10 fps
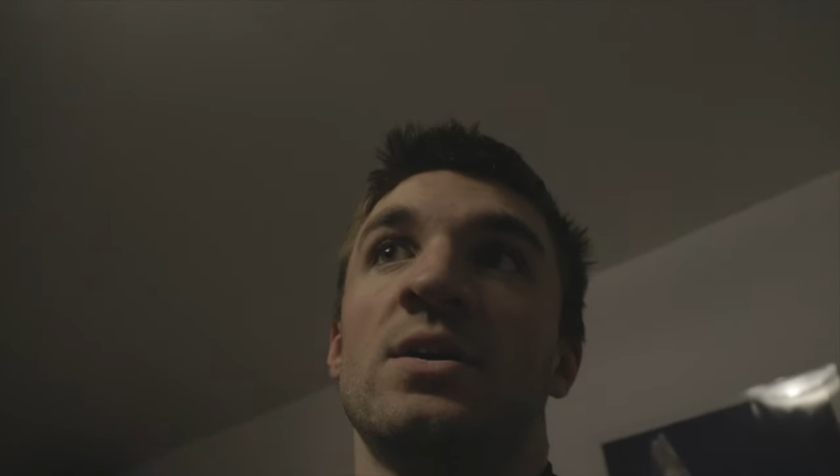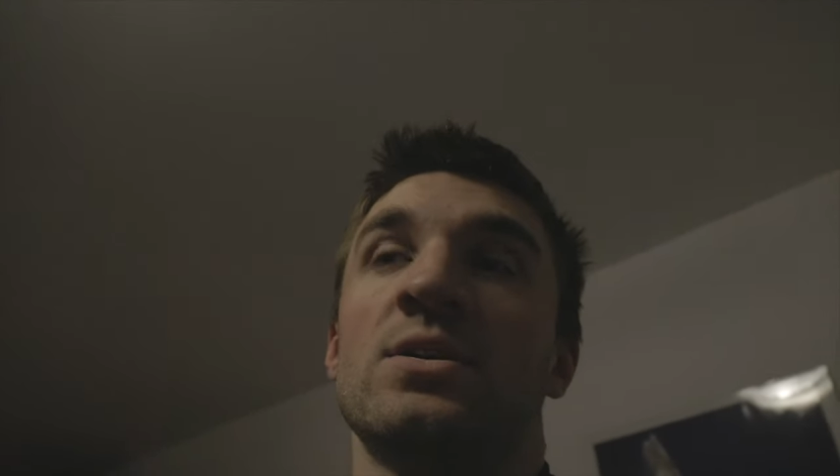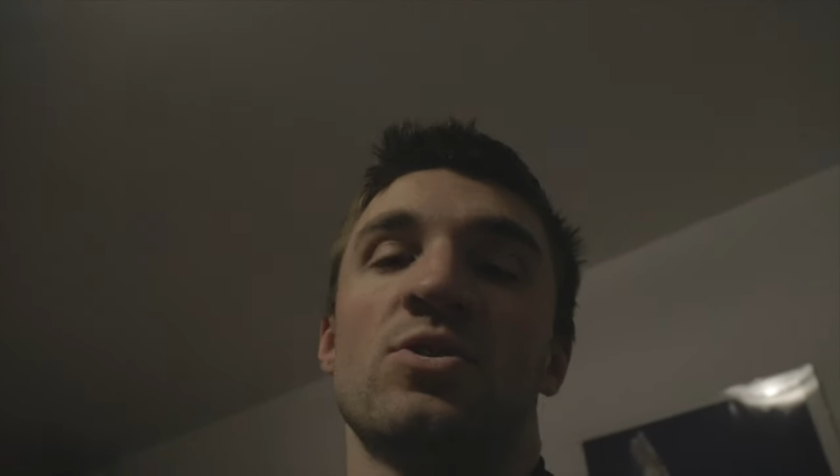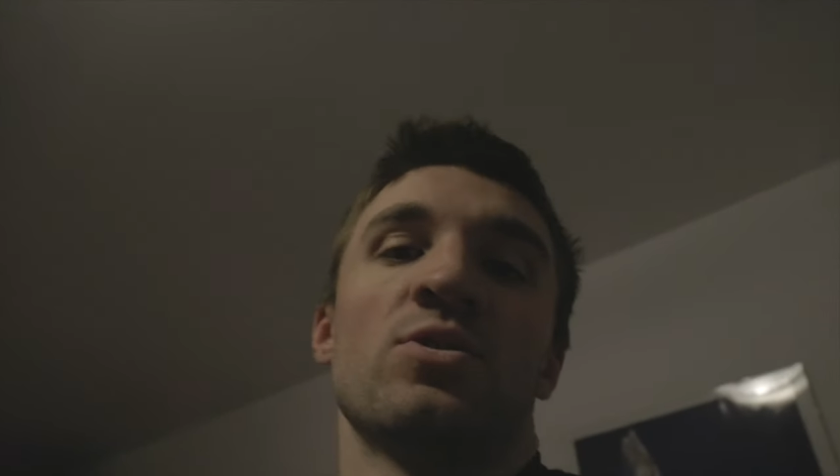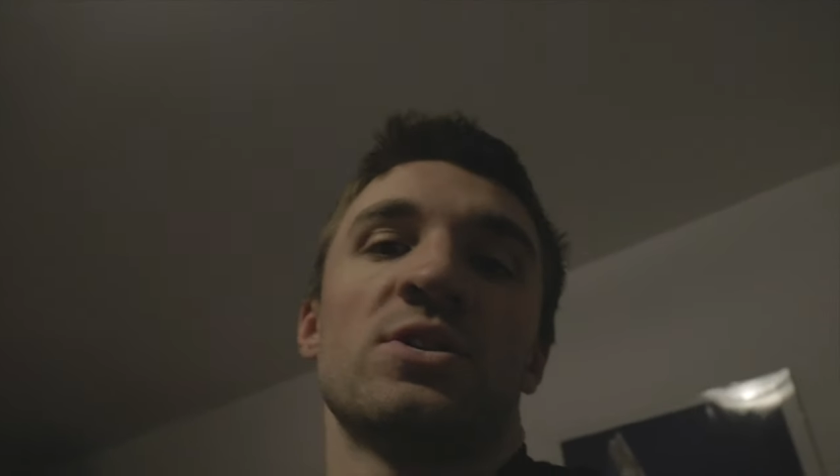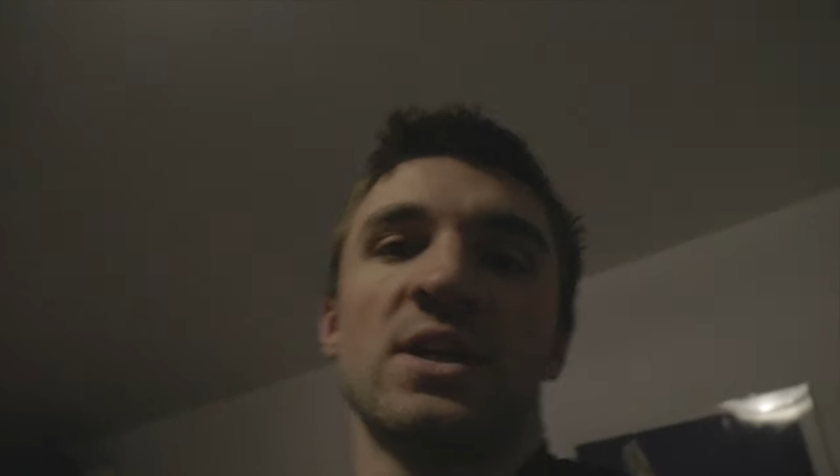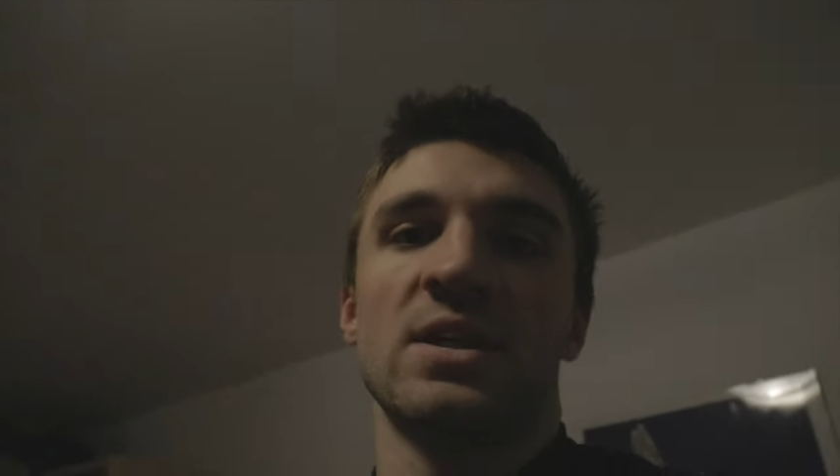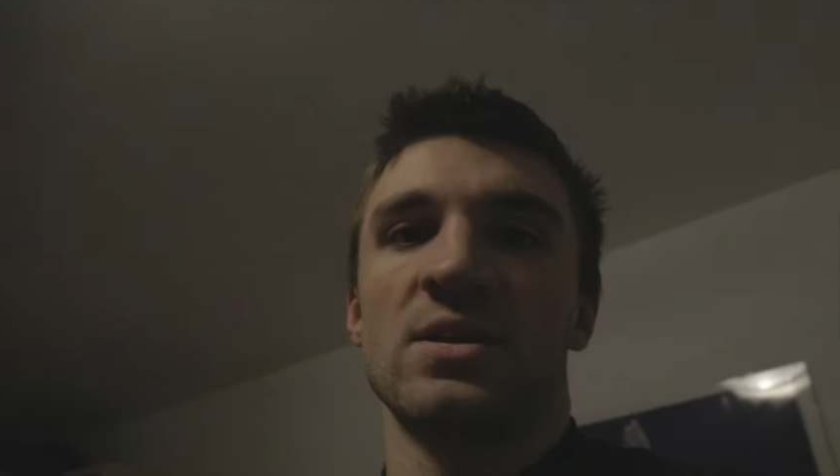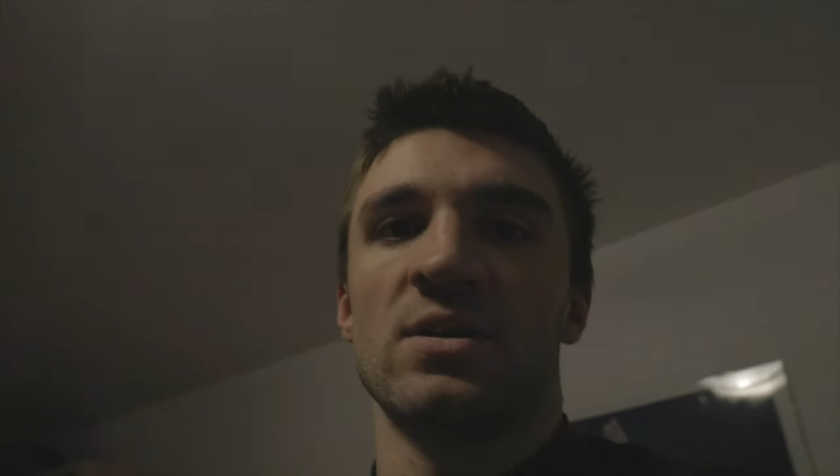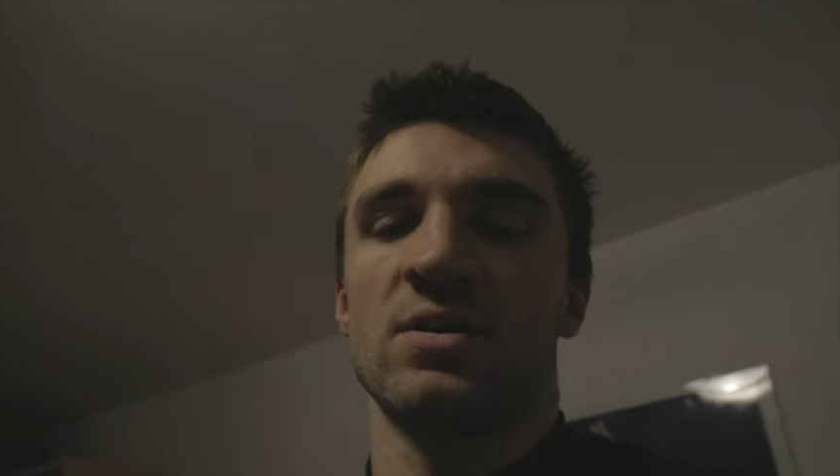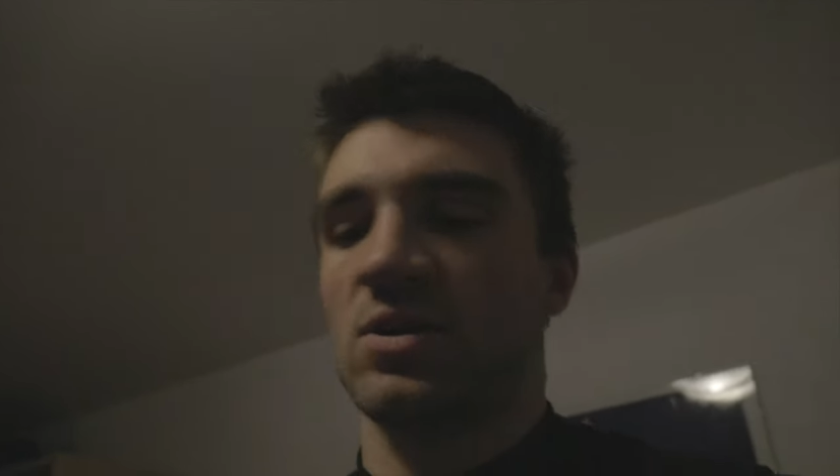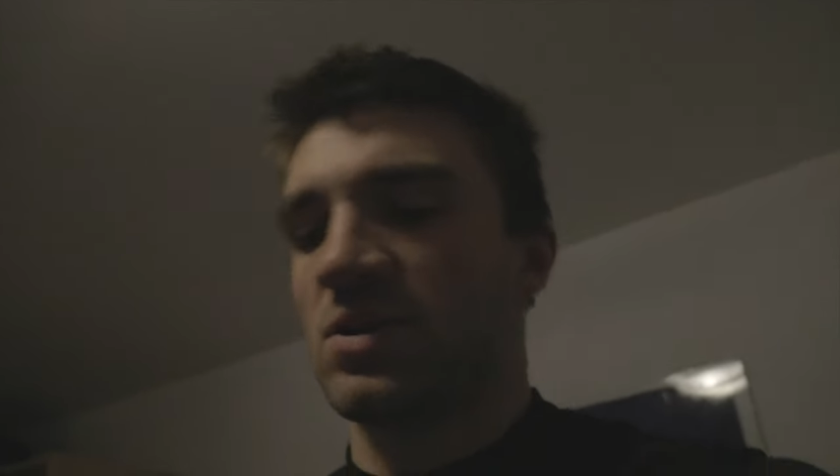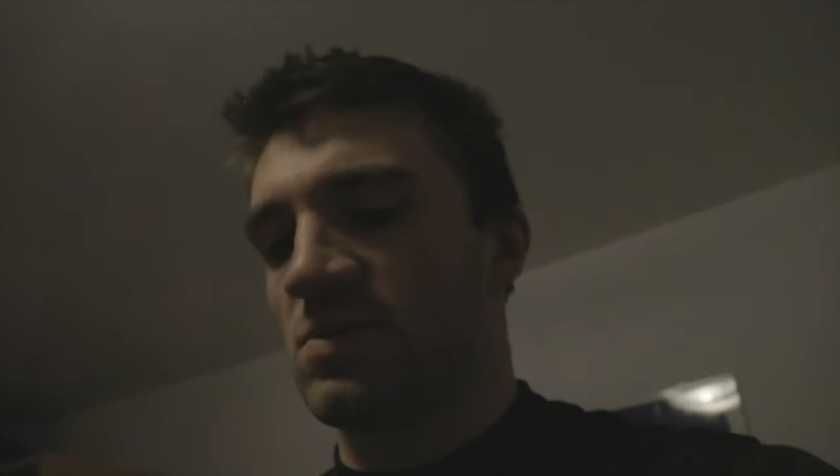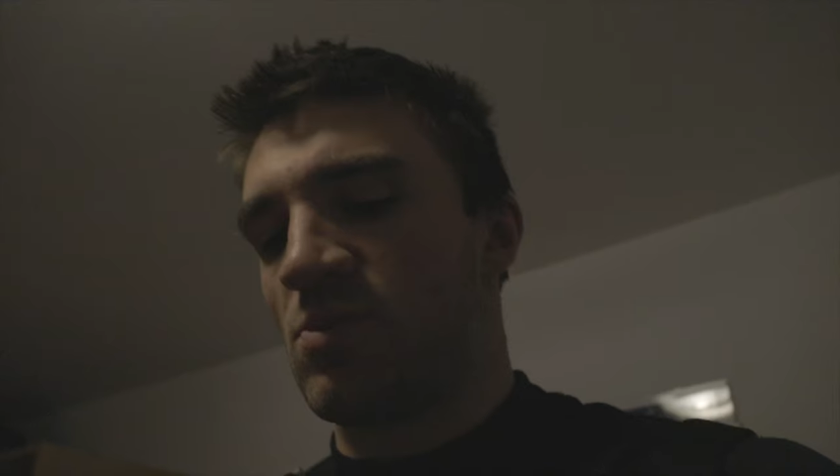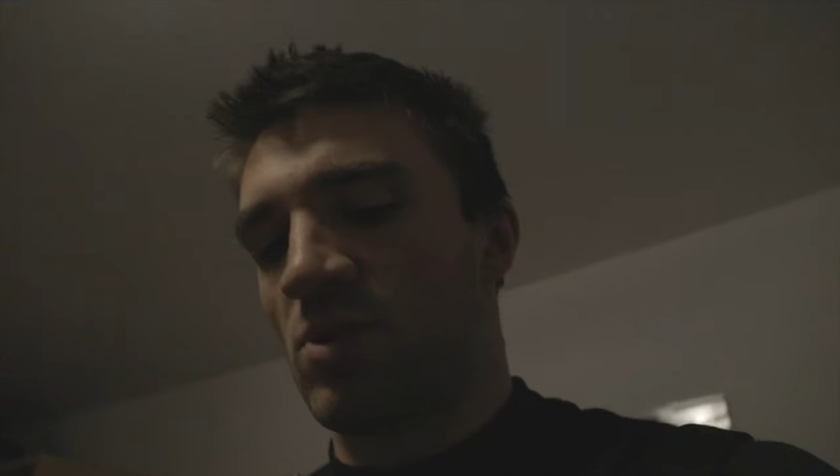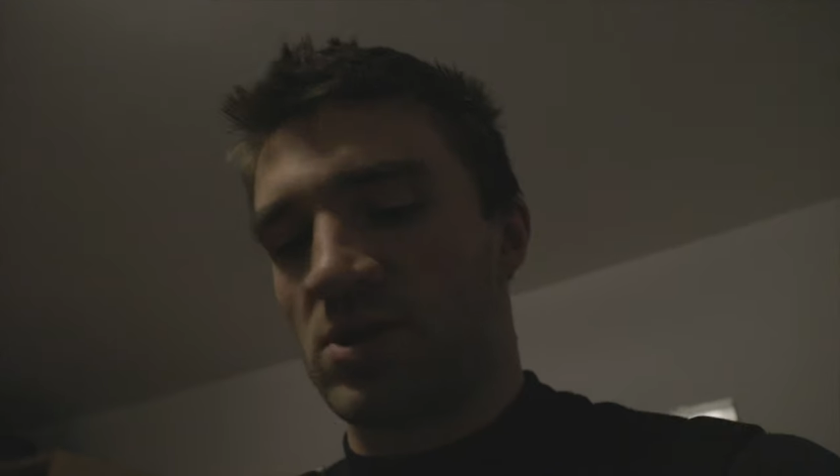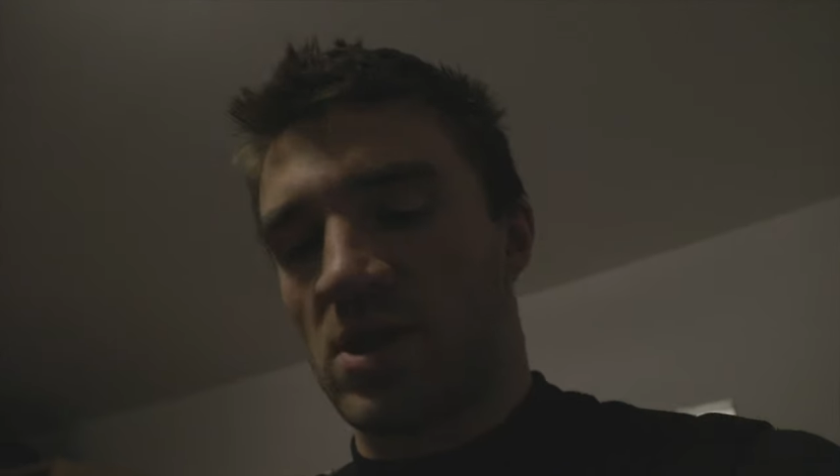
shorter skis, smaller